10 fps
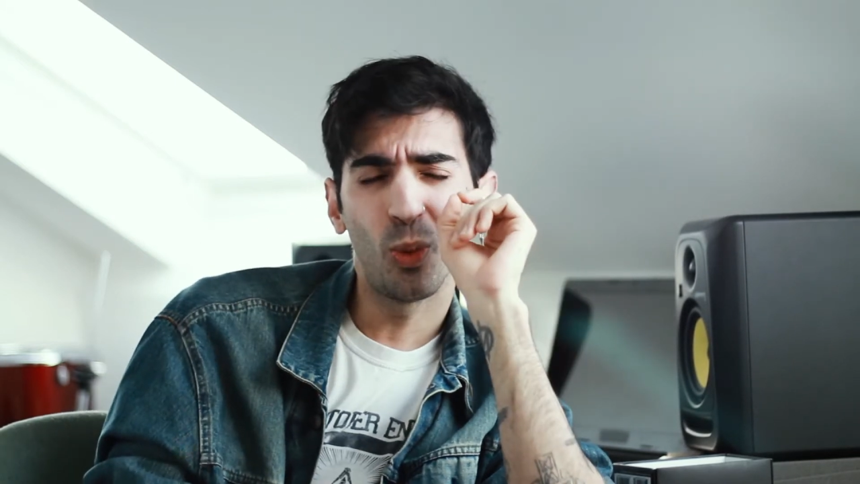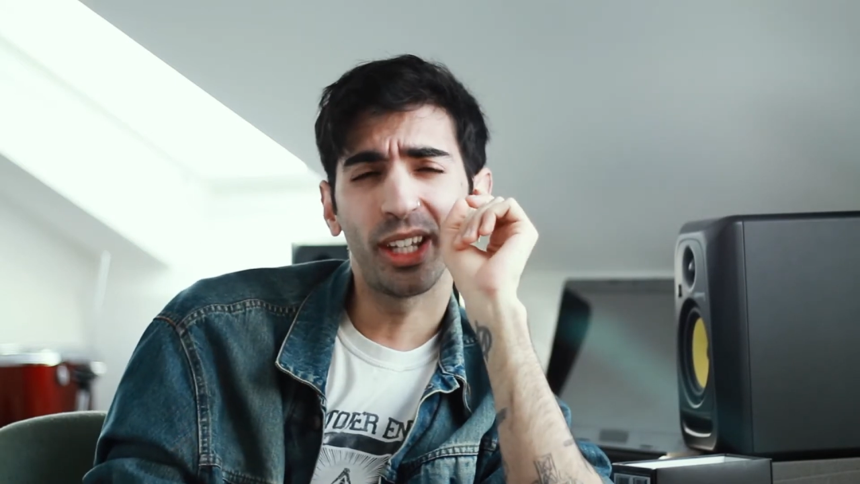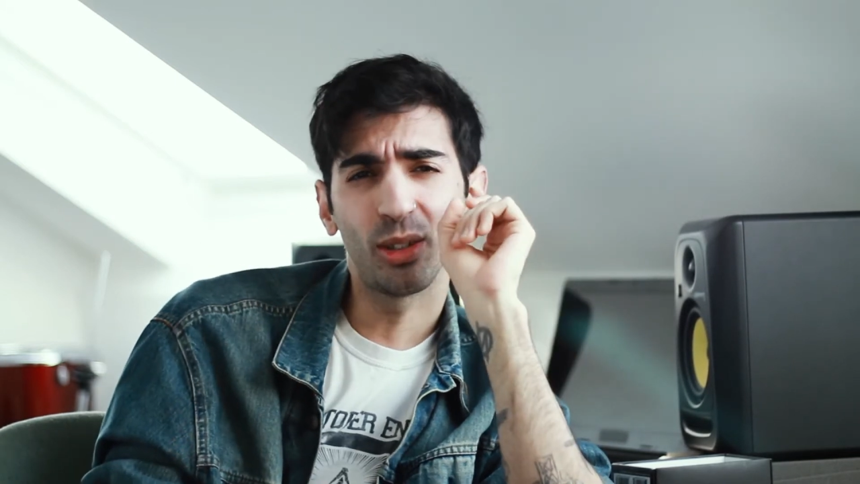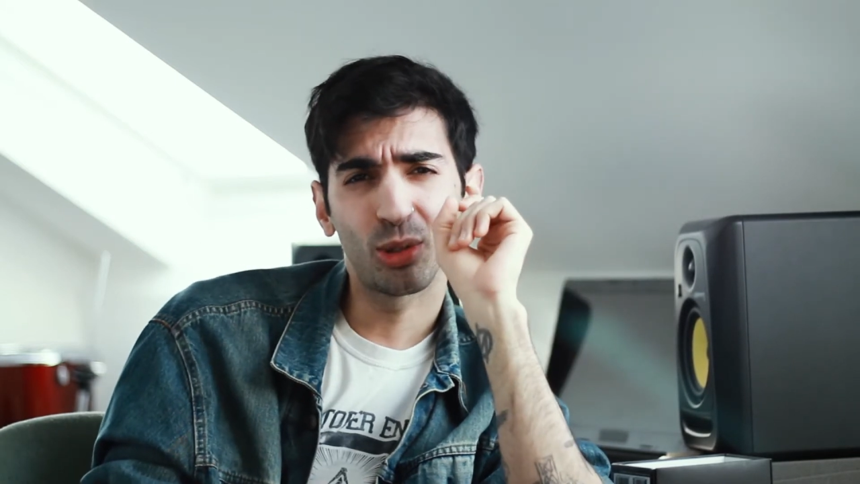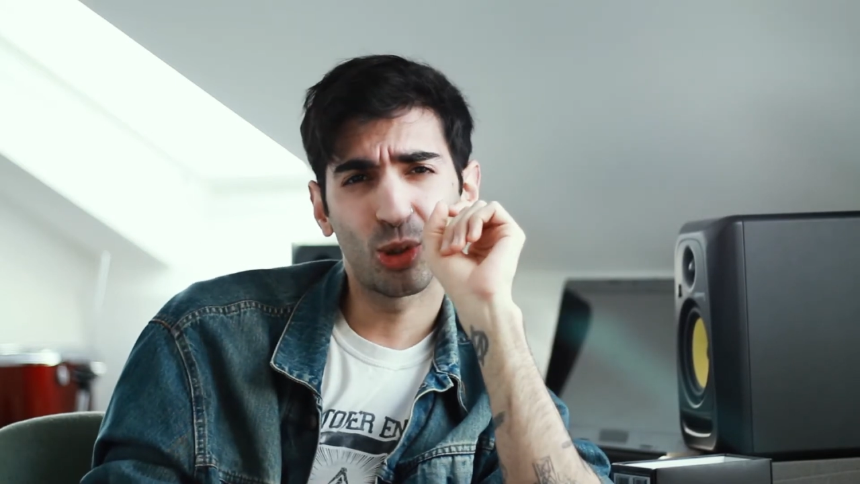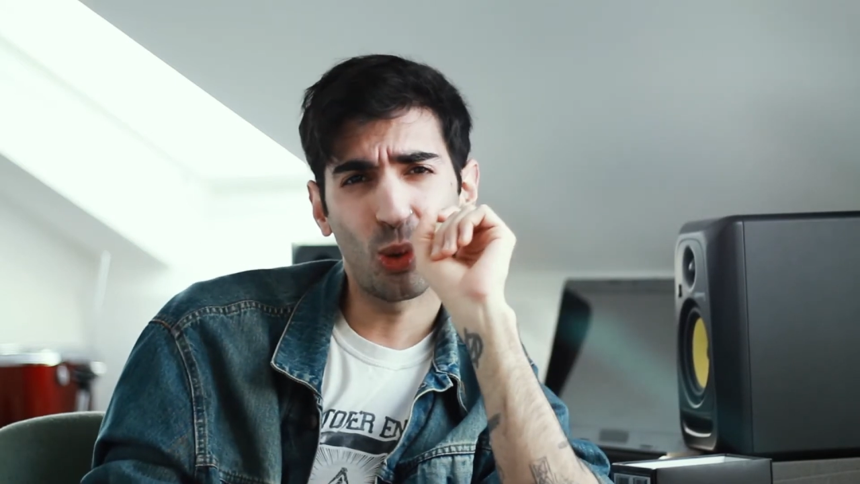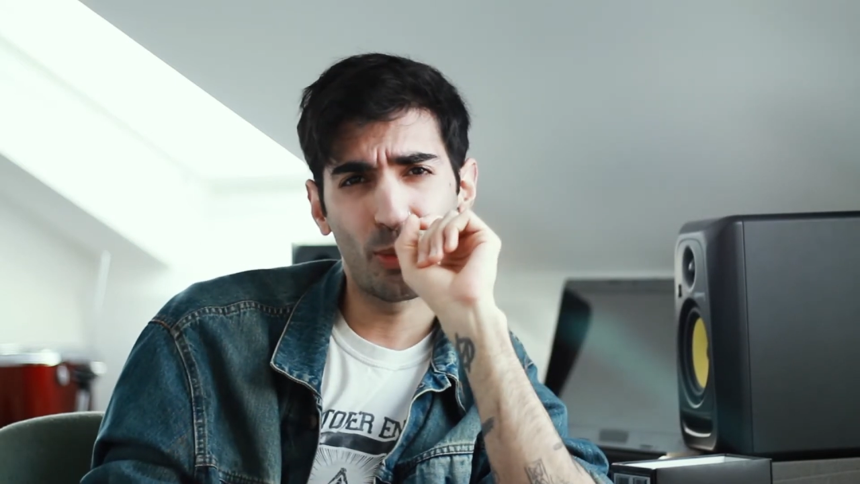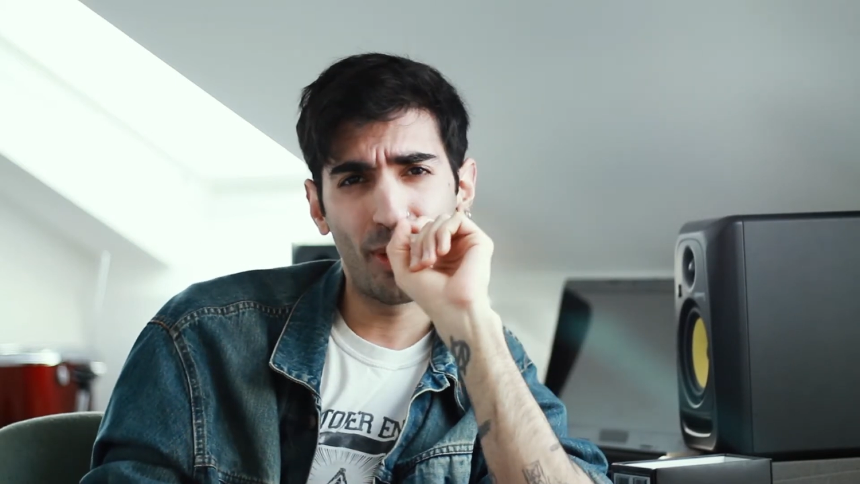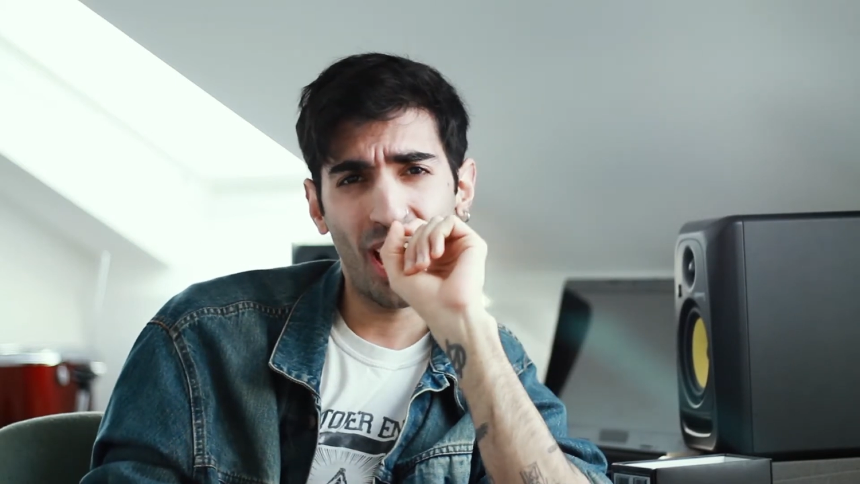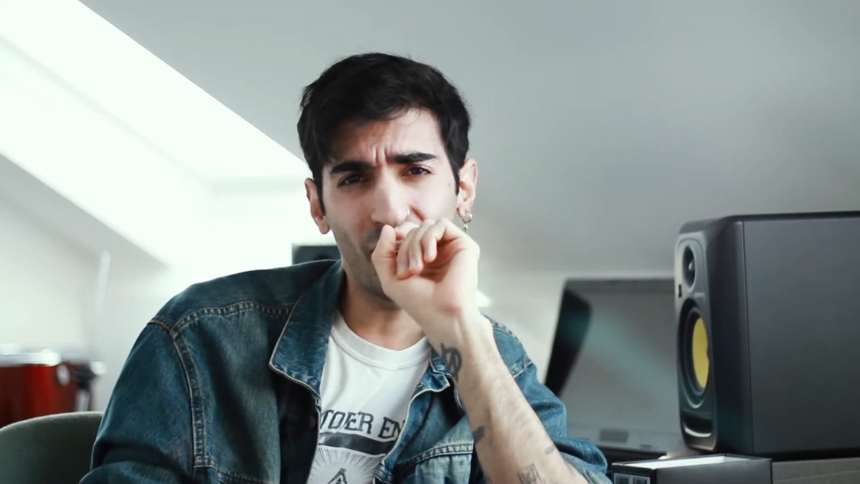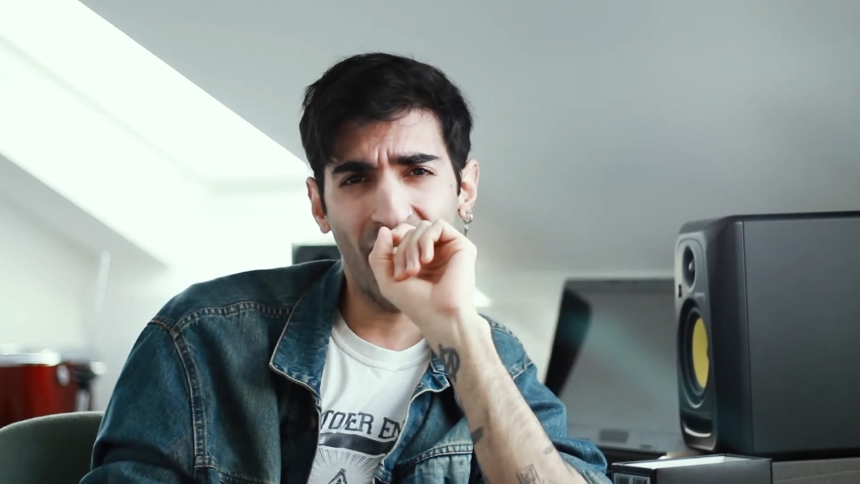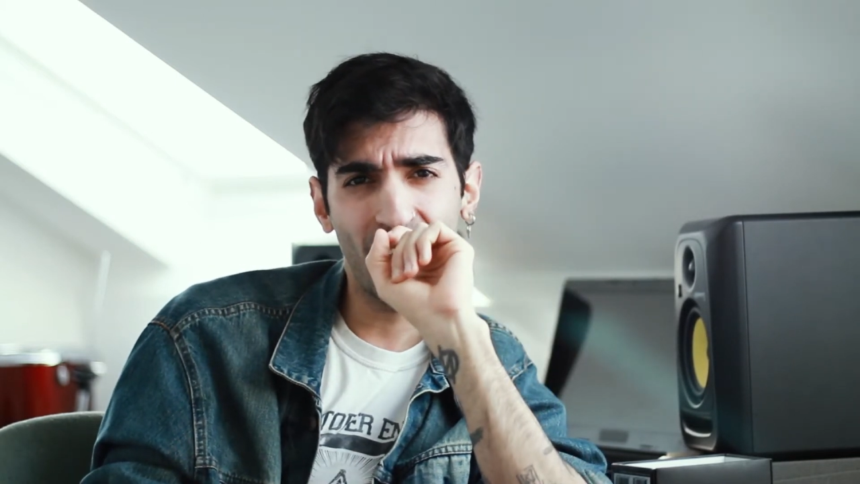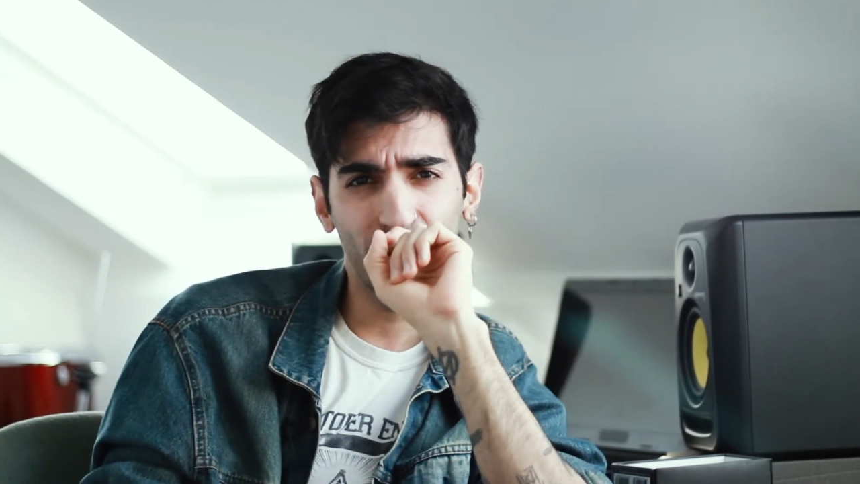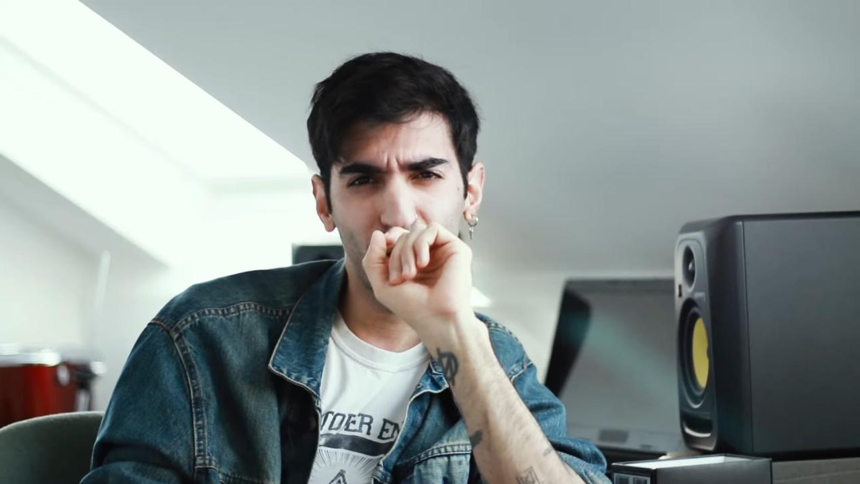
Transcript: we're gonna talk about how